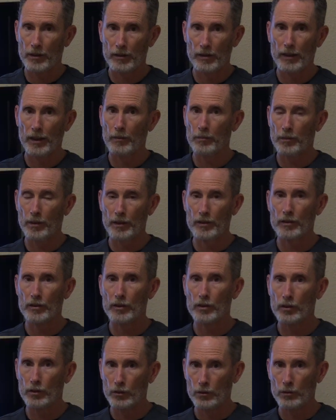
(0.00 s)
because that plays
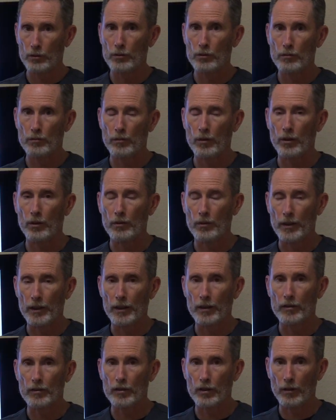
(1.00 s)
a huge role in
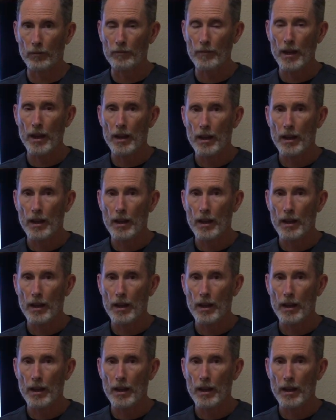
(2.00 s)
it. So,